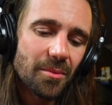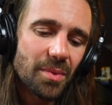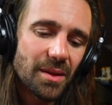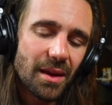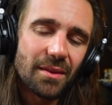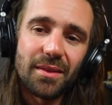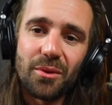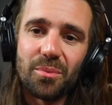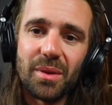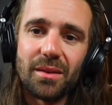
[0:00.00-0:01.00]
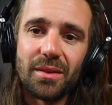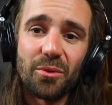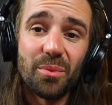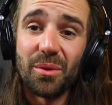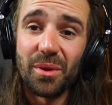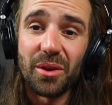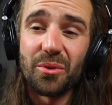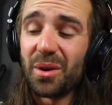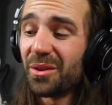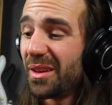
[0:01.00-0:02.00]
But yeah, that would be a really
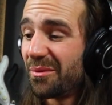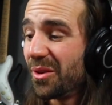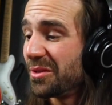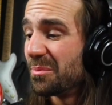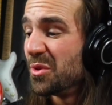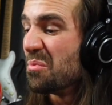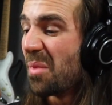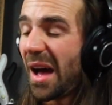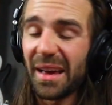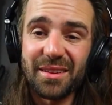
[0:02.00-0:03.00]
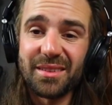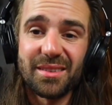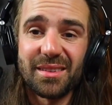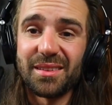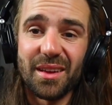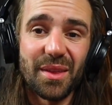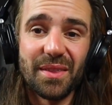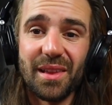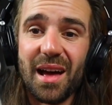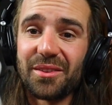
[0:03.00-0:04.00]
cool one, because I've got some new mics since I think
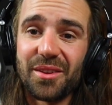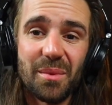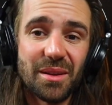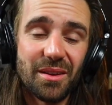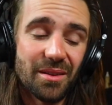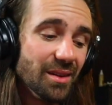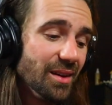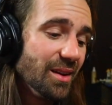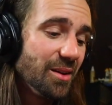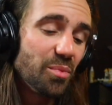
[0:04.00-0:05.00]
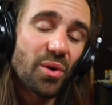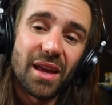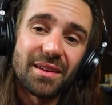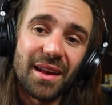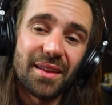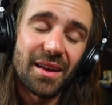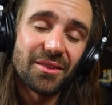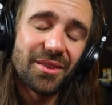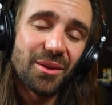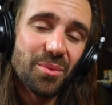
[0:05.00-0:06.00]
the last time I did a breakdown of that,
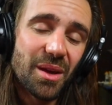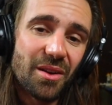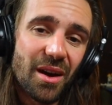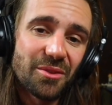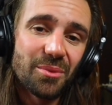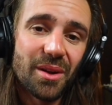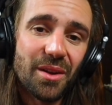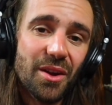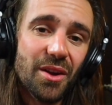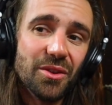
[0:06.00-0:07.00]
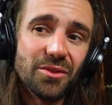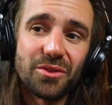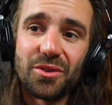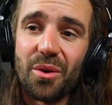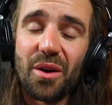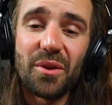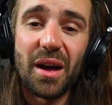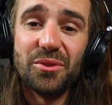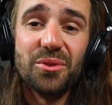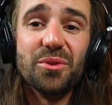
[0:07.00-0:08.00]
so that would be a nice one to show off.
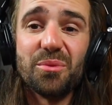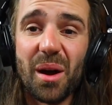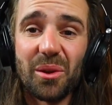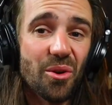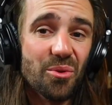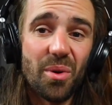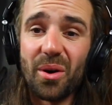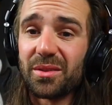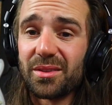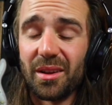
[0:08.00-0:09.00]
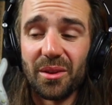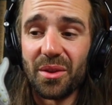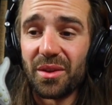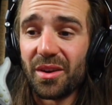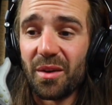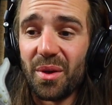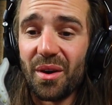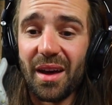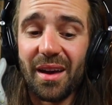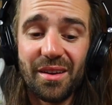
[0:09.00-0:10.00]
I do use my load box a lot of the time with
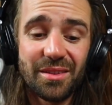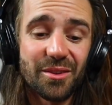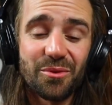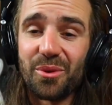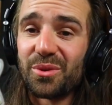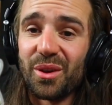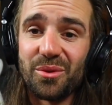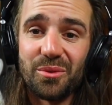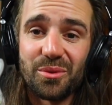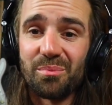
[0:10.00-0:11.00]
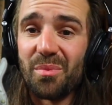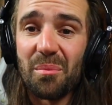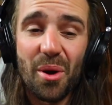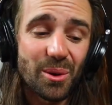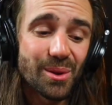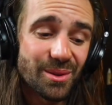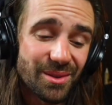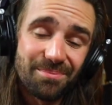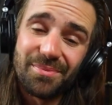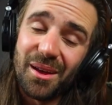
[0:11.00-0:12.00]
IRs, and of course I use my
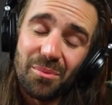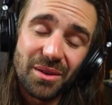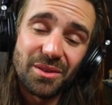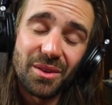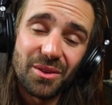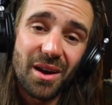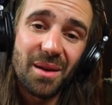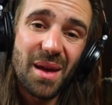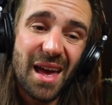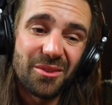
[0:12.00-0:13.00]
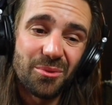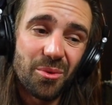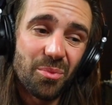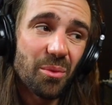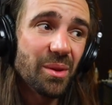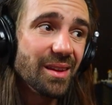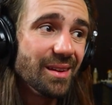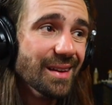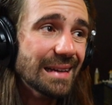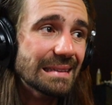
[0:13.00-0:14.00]
modelers a bunch of the time as well.
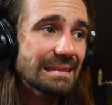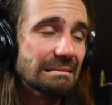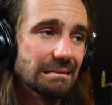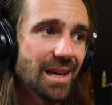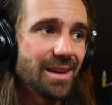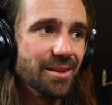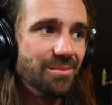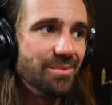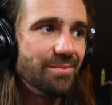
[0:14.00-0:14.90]
Probably like a